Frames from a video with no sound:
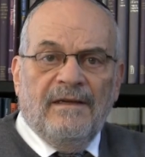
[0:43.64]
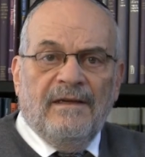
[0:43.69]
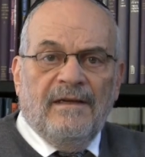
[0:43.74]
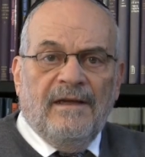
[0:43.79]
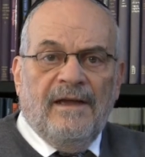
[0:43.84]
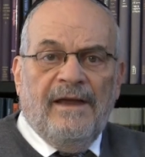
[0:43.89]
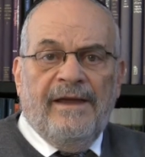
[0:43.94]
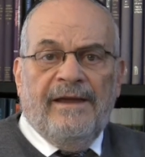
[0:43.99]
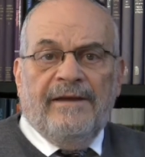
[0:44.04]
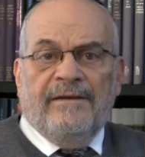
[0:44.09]

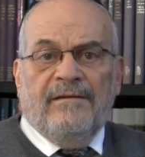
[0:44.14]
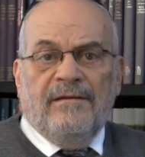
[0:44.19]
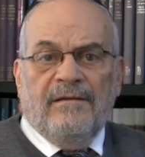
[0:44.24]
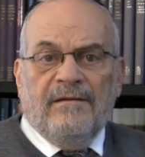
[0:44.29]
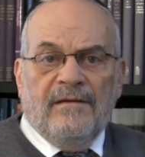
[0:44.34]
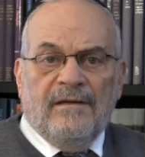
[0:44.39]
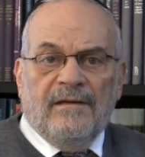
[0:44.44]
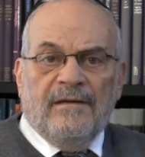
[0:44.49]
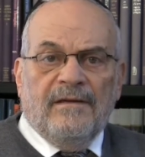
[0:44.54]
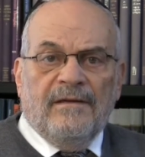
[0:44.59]

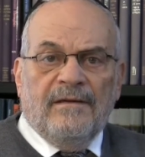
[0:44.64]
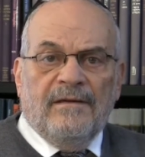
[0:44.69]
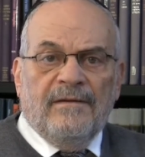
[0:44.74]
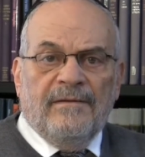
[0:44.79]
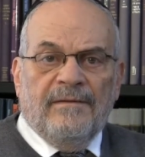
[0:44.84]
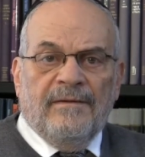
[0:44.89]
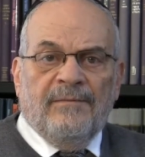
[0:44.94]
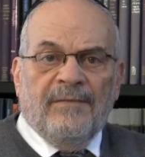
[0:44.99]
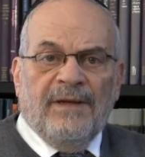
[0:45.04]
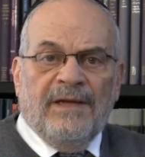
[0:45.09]
and
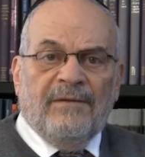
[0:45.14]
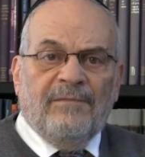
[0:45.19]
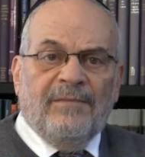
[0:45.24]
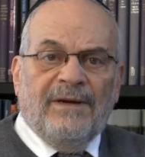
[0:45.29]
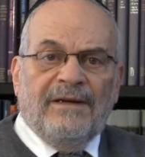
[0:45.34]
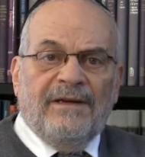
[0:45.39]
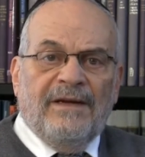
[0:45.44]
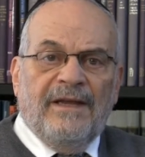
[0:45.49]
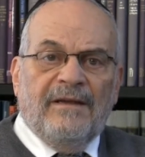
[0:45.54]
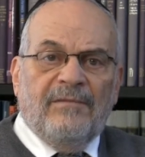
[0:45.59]
a man
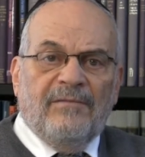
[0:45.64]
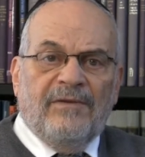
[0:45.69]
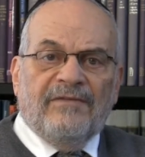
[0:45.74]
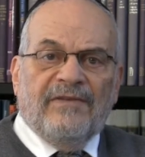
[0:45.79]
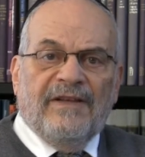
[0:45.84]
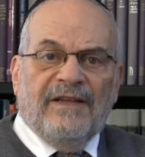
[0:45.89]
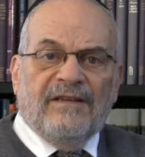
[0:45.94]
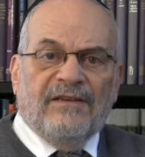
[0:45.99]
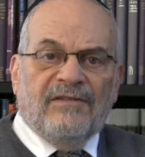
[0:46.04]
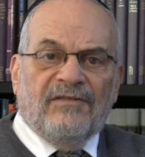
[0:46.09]
by the name of
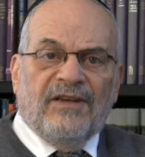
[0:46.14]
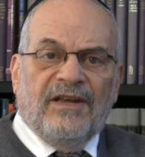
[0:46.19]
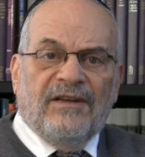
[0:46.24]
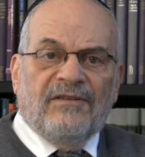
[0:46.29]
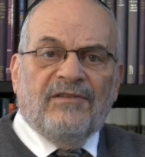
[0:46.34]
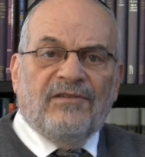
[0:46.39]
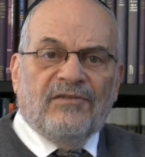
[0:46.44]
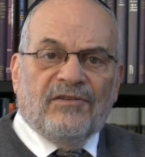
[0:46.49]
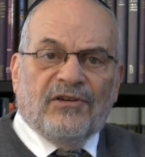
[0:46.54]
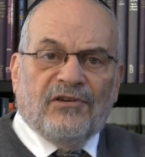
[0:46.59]

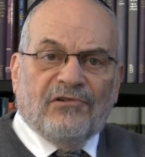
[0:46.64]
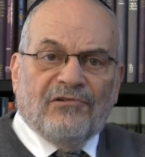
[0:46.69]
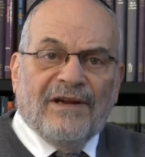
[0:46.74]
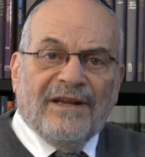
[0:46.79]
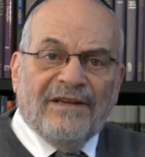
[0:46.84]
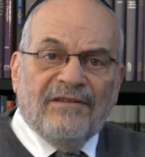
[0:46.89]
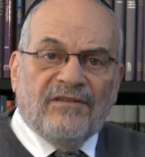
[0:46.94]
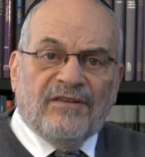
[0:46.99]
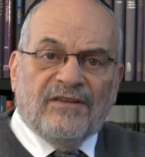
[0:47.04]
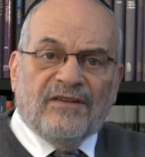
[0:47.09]
Alexander
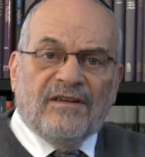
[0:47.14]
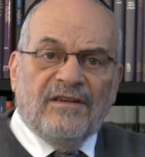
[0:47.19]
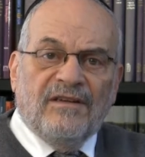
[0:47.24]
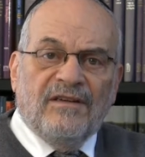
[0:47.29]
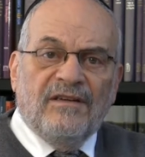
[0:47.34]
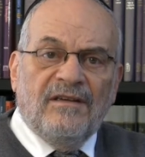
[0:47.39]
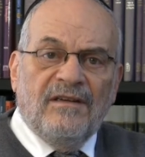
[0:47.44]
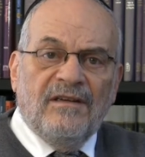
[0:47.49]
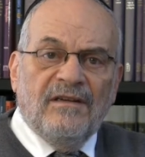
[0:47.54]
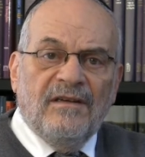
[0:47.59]

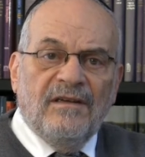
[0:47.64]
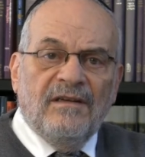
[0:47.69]
Kerensky